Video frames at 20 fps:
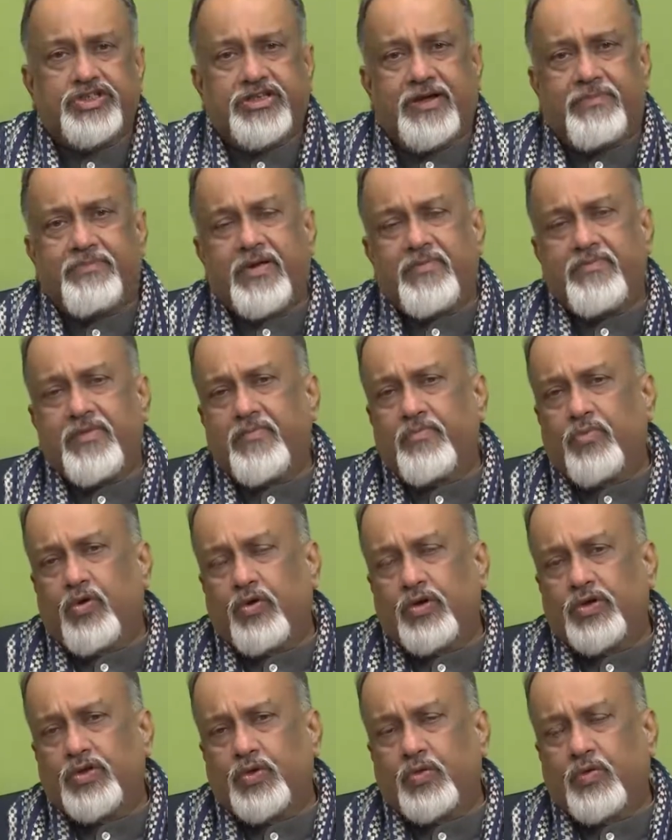some may be
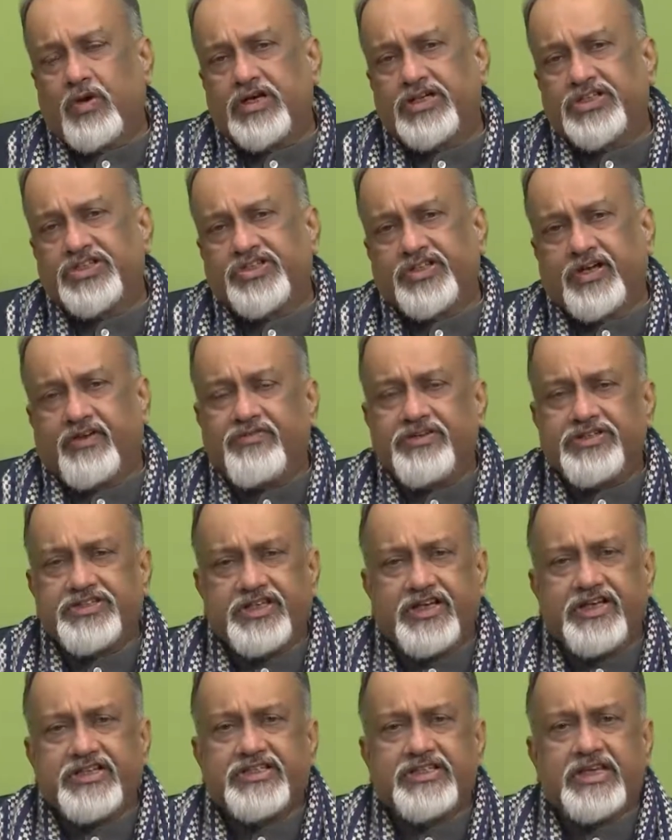more towards
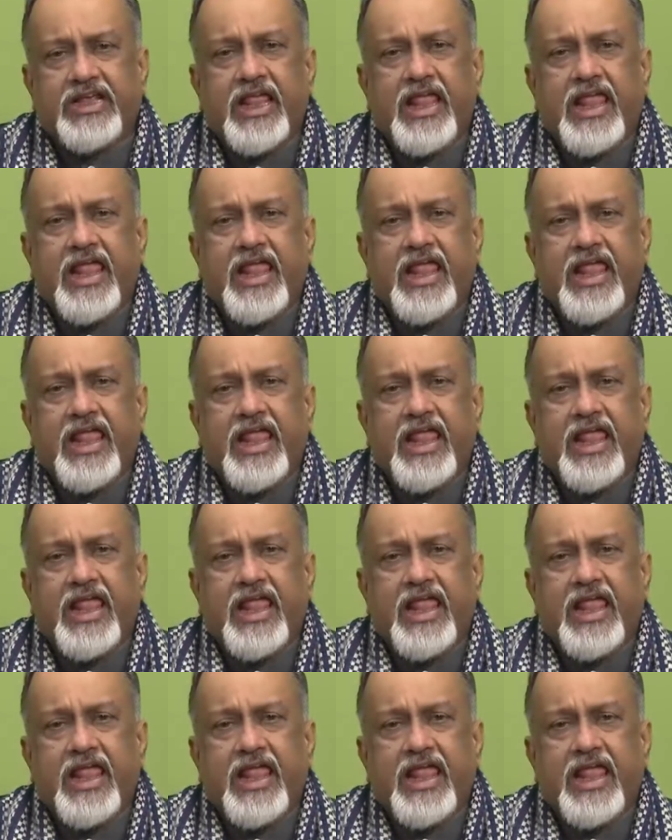services.